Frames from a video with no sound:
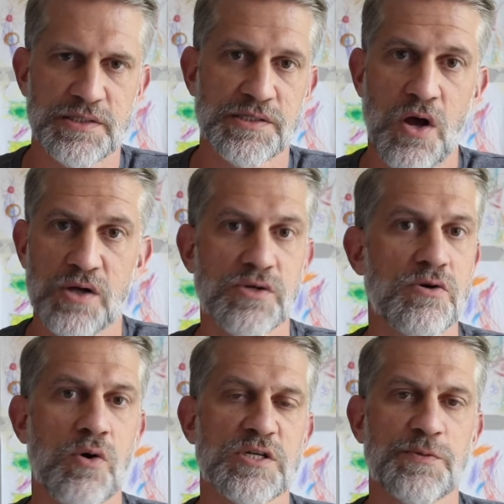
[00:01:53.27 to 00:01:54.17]
This
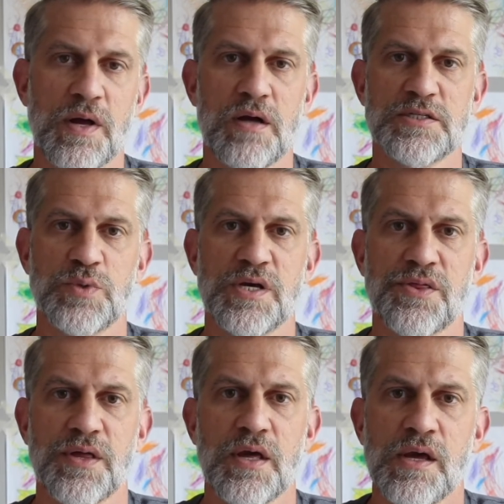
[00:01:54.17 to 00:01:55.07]
also corresponds
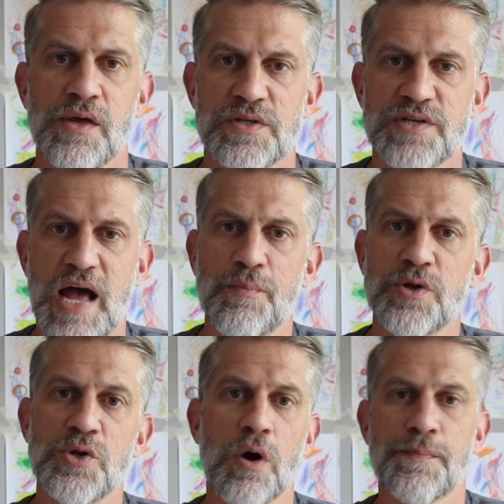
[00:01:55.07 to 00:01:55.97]
with the time
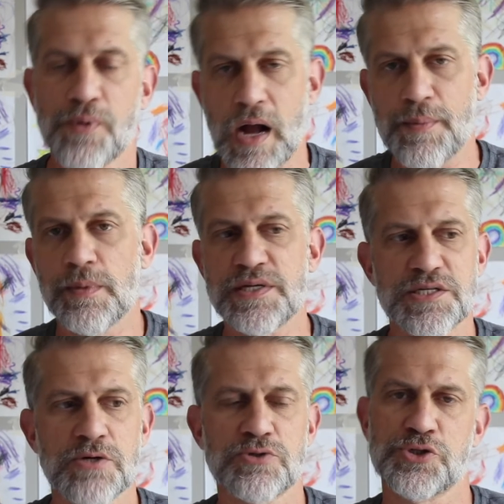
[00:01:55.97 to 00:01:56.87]
when you are probably
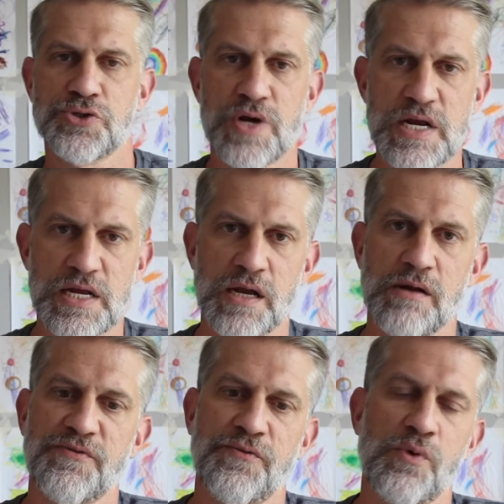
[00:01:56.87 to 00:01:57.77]
still
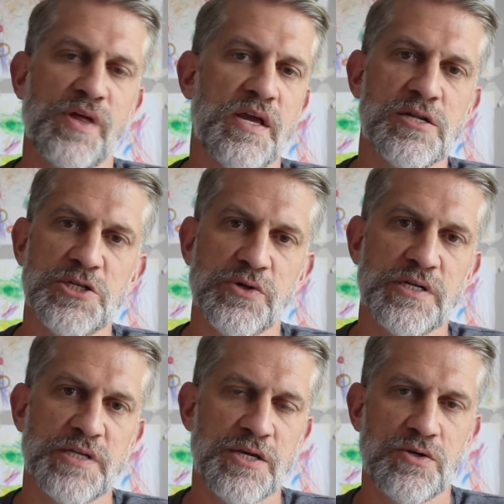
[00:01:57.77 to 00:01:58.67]
treating for the
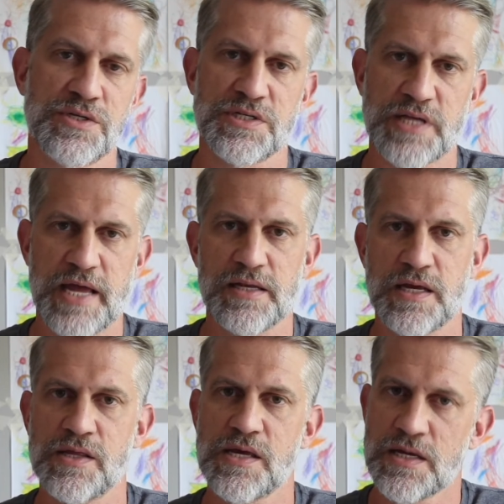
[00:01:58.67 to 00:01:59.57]
injuries that you sustained
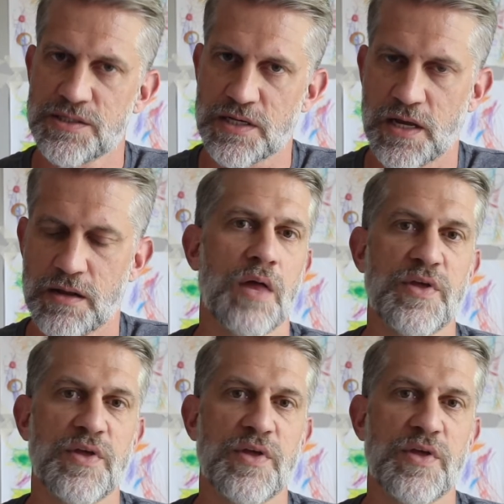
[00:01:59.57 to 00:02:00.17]
in the incident.